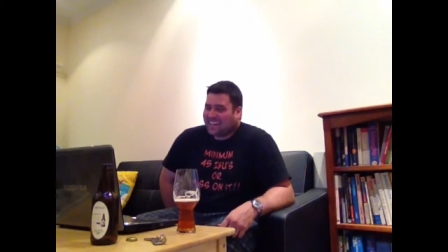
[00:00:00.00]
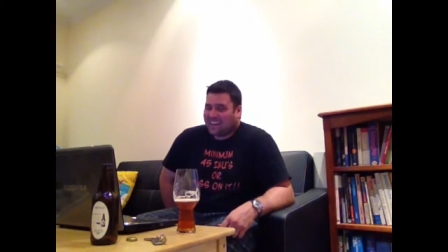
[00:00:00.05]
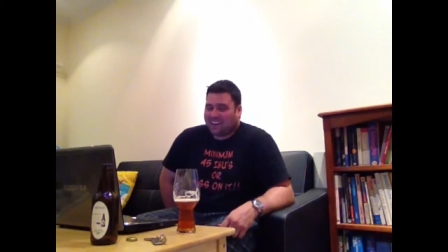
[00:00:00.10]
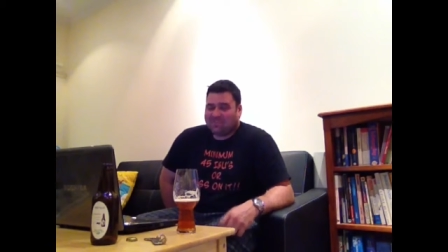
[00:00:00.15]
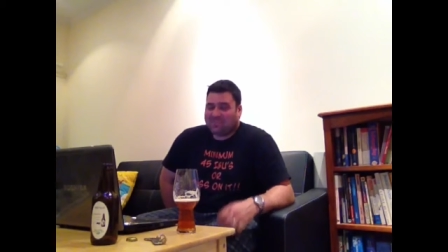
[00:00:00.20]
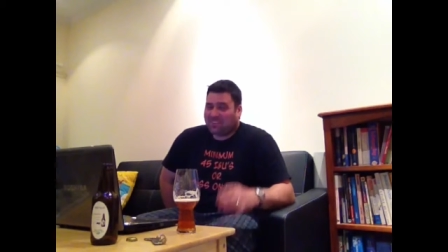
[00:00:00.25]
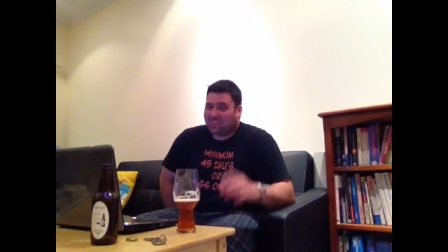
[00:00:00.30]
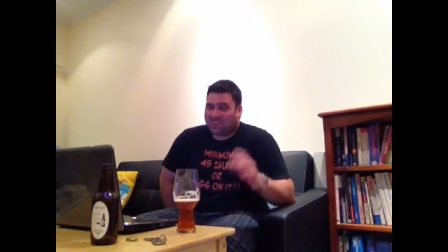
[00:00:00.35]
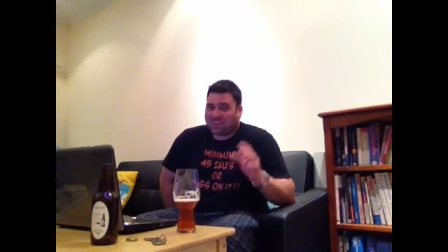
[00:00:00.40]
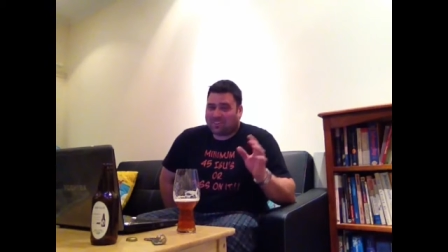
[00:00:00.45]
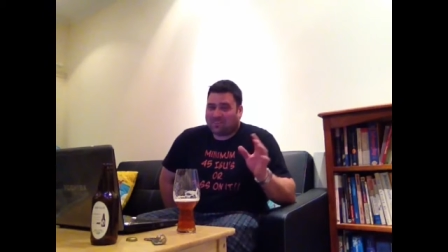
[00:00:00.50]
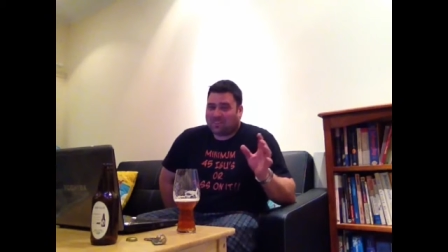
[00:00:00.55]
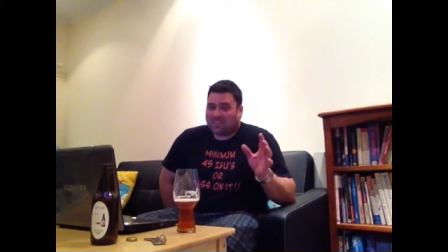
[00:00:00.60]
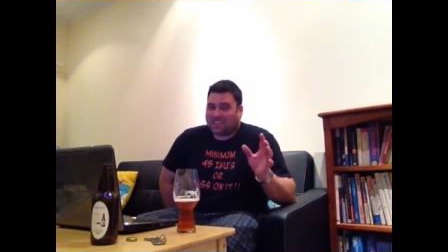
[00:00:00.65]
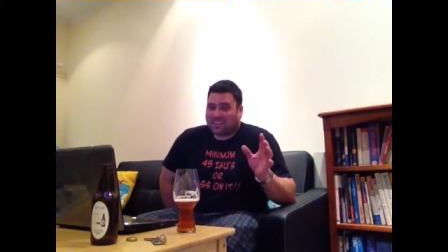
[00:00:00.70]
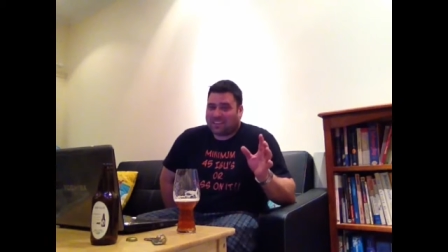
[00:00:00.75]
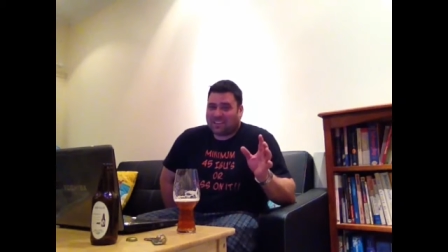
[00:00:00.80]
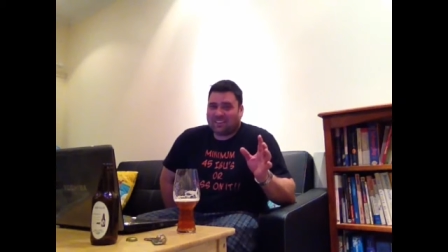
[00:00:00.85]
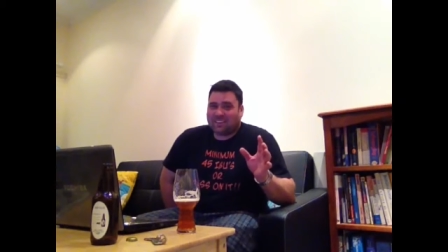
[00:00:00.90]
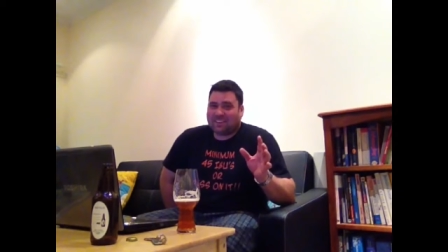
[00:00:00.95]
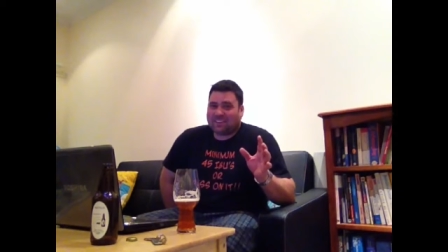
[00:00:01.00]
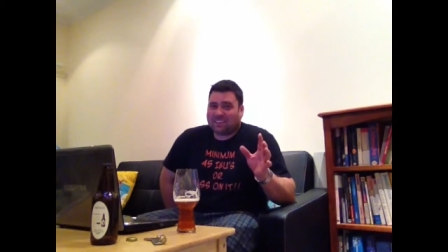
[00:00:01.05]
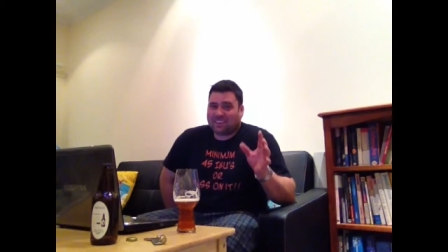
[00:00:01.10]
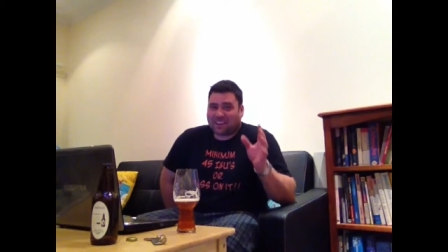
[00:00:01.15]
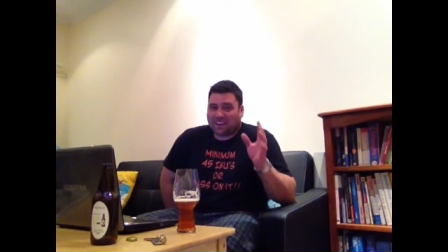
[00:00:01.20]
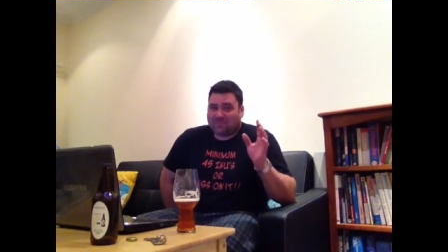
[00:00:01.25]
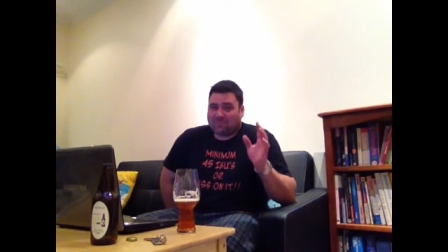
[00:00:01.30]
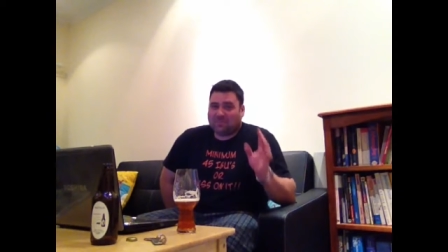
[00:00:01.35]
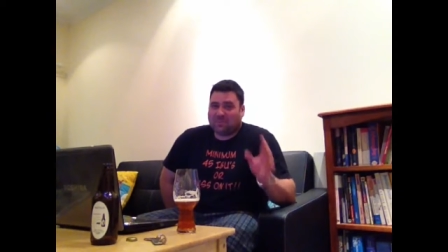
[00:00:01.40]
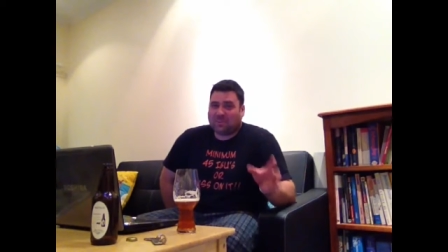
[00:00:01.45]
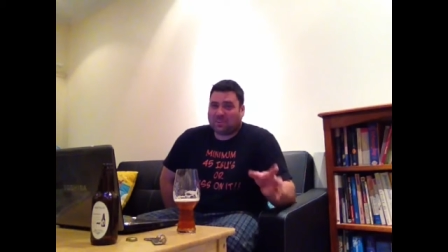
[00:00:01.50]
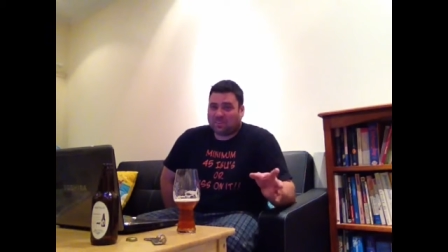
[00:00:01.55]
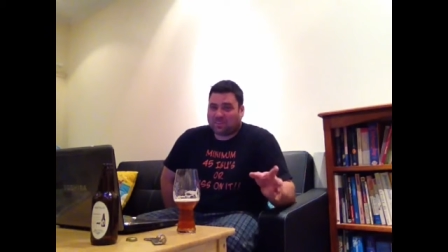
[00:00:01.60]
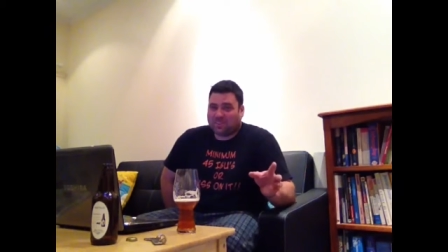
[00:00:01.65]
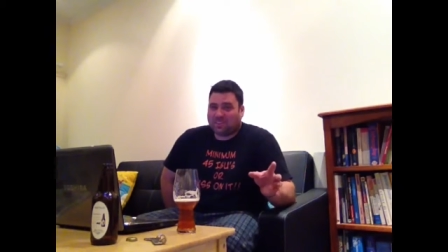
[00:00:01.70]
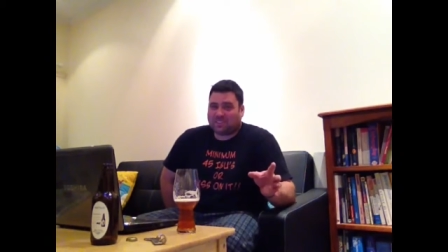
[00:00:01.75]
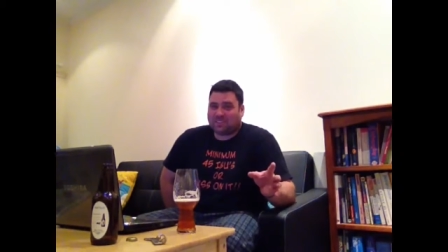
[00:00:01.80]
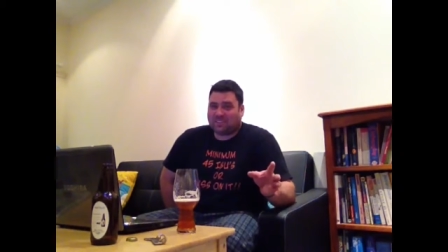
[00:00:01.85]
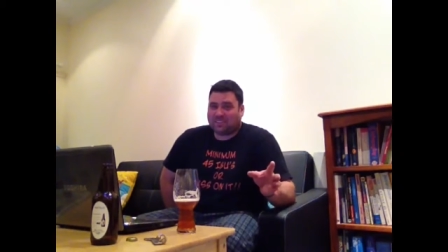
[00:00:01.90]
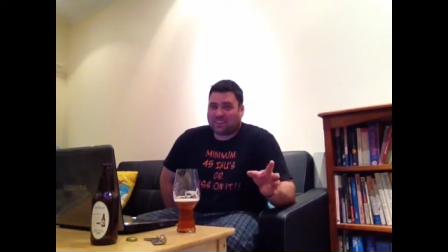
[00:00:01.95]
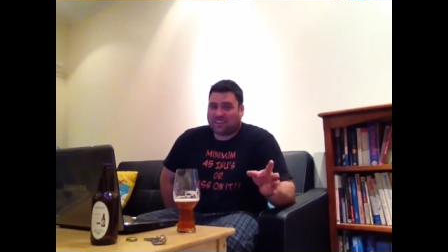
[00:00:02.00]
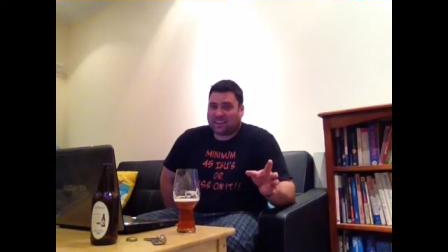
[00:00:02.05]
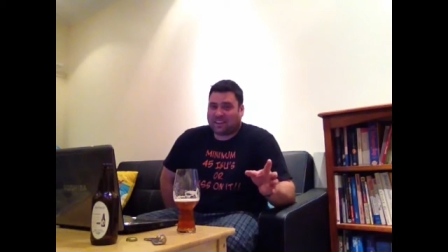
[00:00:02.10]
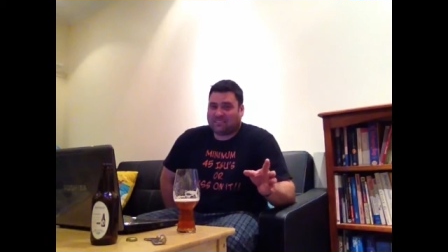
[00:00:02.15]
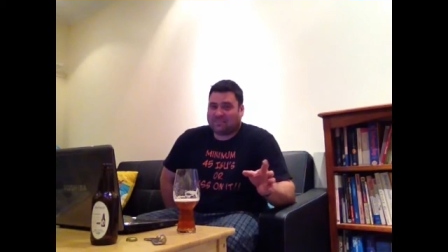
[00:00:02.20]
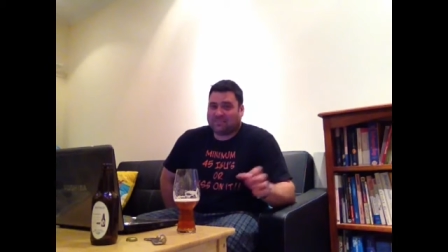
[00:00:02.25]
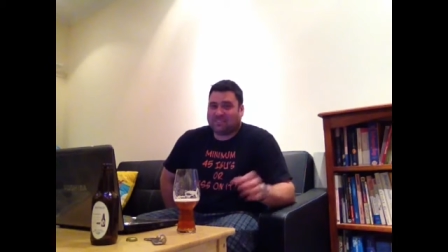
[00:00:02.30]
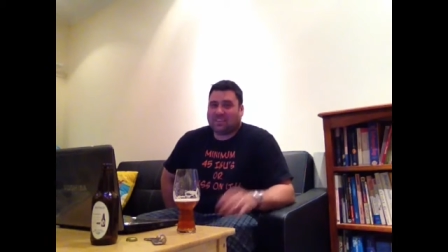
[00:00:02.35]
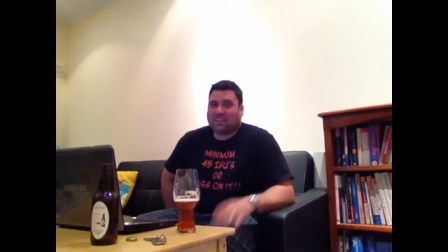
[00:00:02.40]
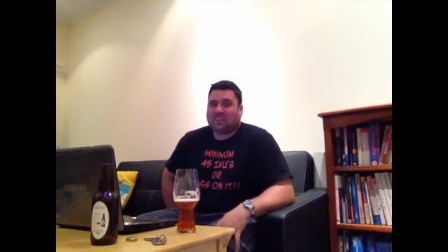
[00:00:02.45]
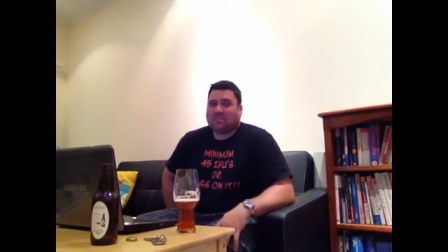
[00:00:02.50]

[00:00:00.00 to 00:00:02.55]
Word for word: I'm not going to redo it. I've been doing this long enough.